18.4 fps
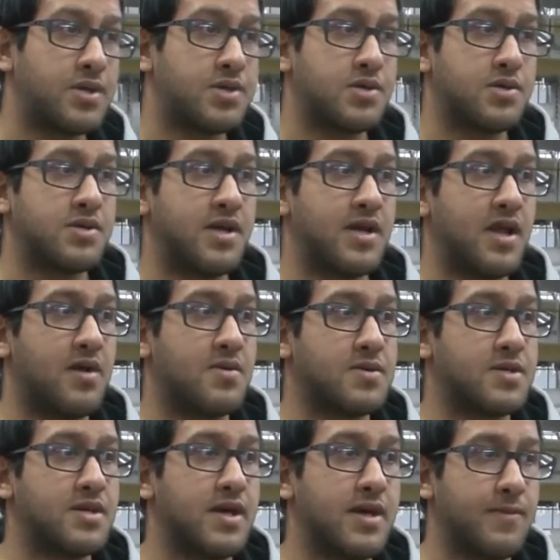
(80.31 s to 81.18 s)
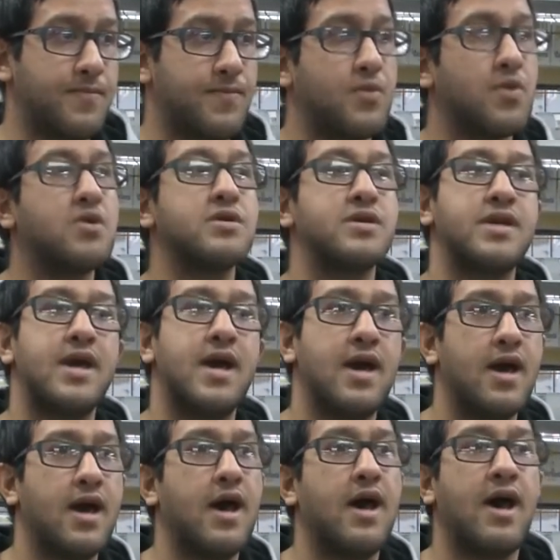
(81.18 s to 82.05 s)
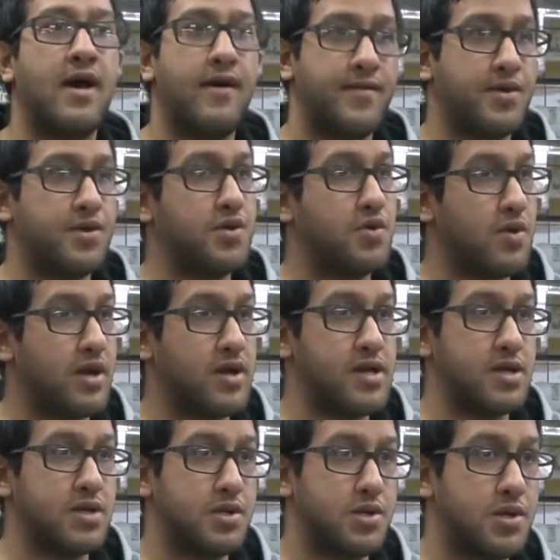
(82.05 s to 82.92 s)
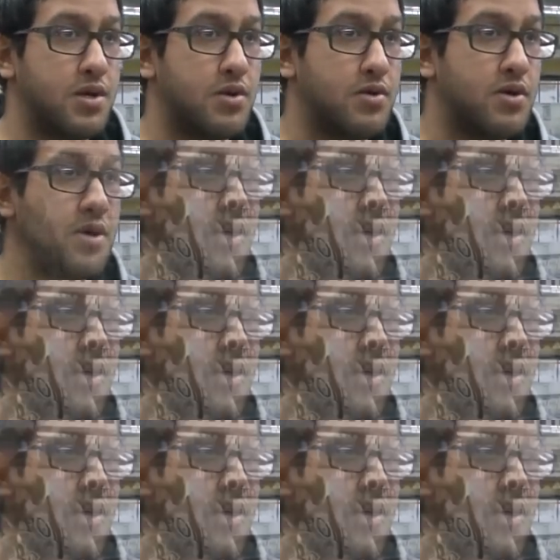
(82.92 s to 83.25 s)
so then I was like, well, yeah, I have to do what I need to do.